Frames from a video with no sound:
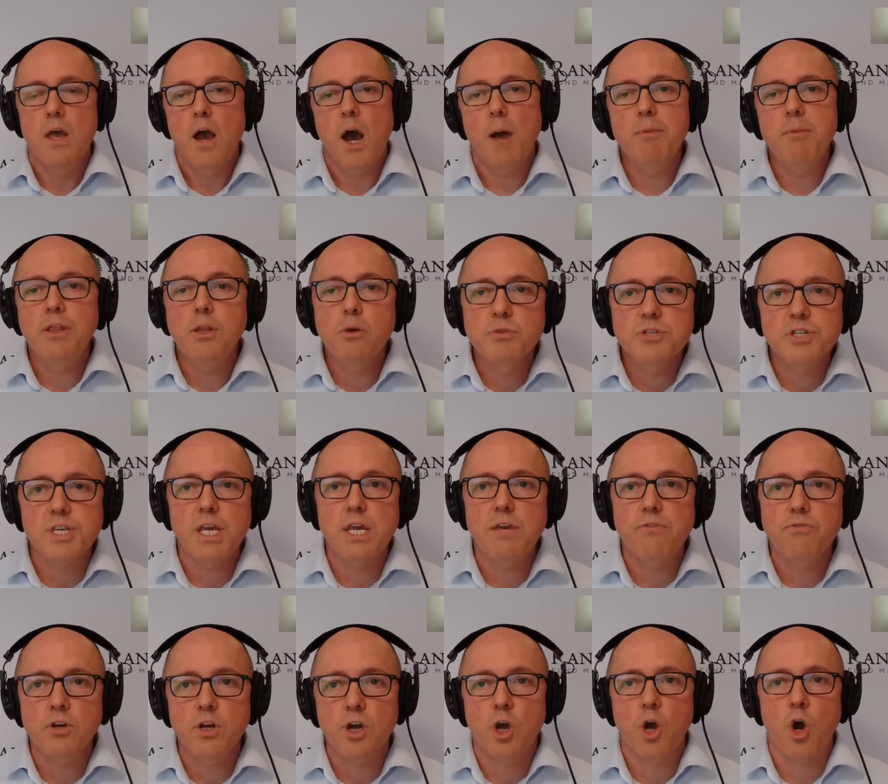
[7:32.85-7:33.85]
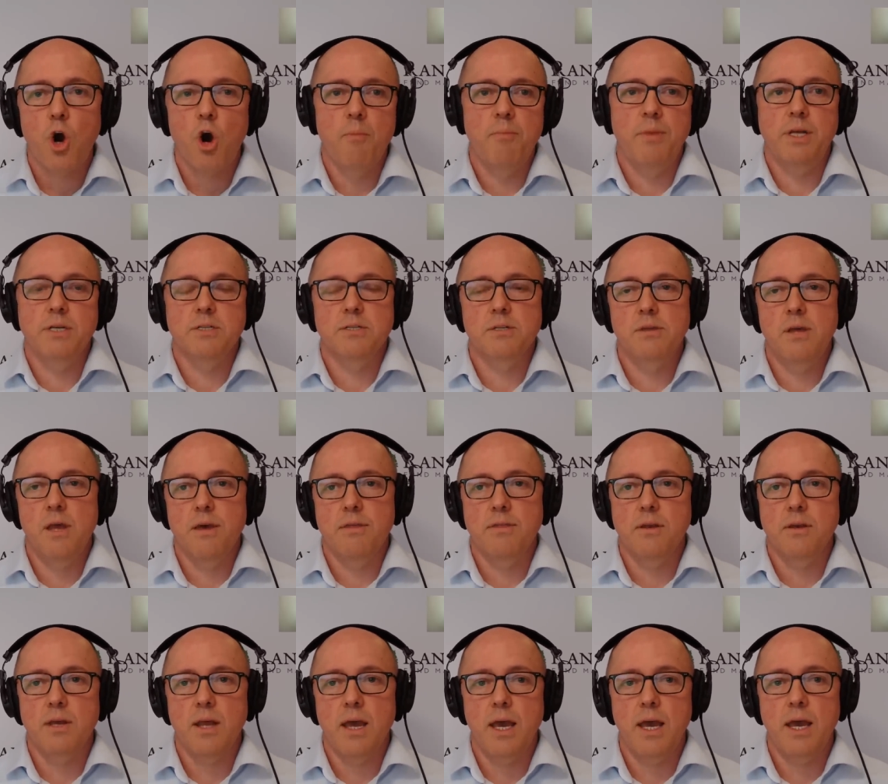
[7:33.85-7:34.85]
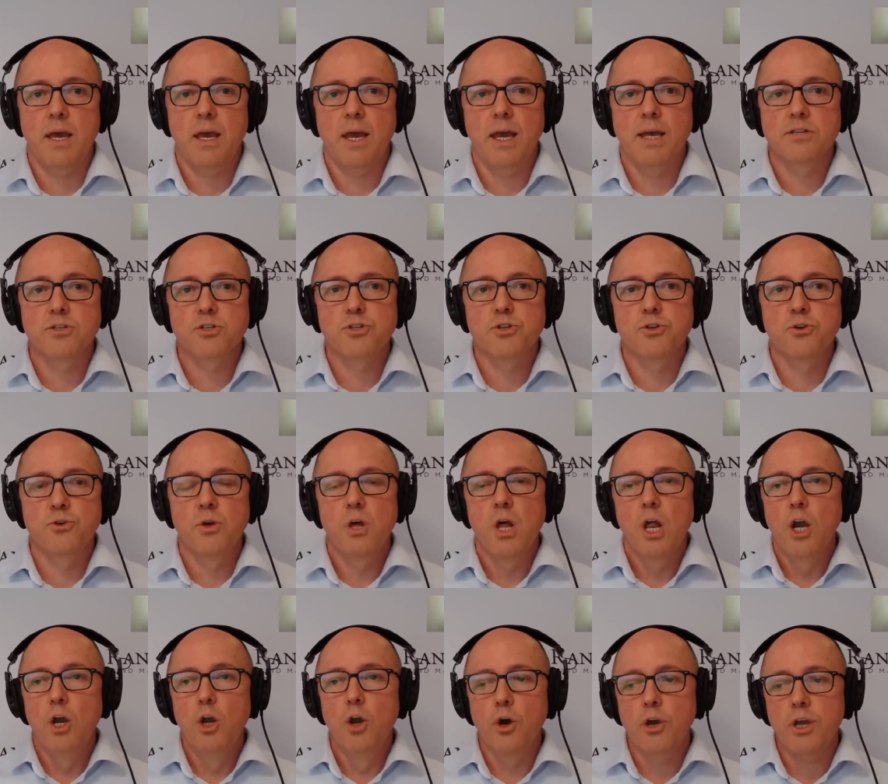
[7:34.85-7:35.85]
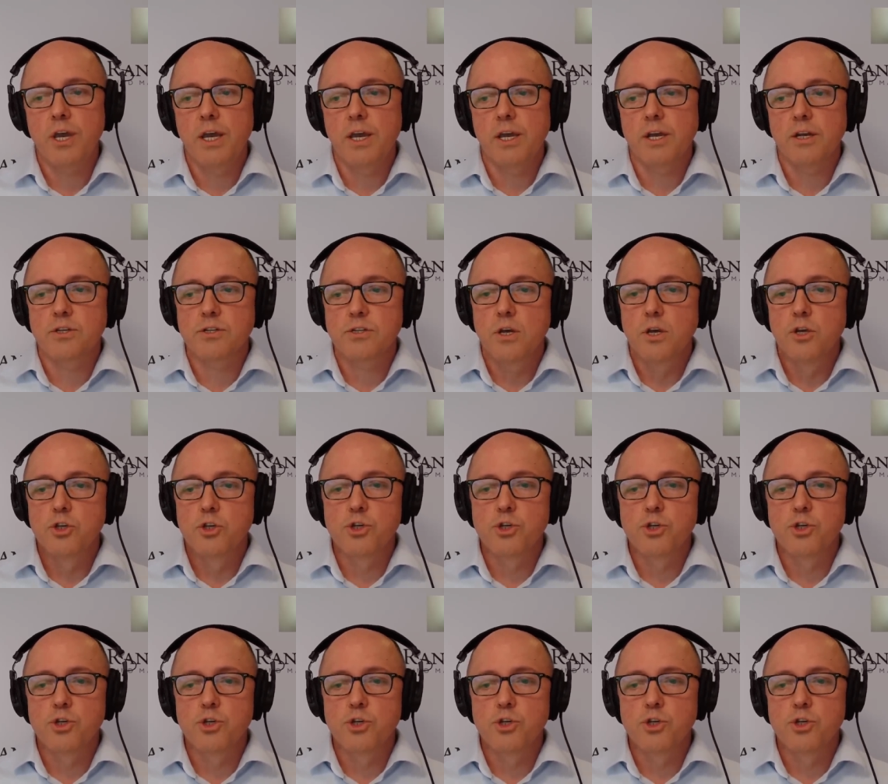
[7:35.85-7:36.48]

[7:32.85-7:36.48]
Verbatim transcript: I mean, there was even a comment the other day as to looking at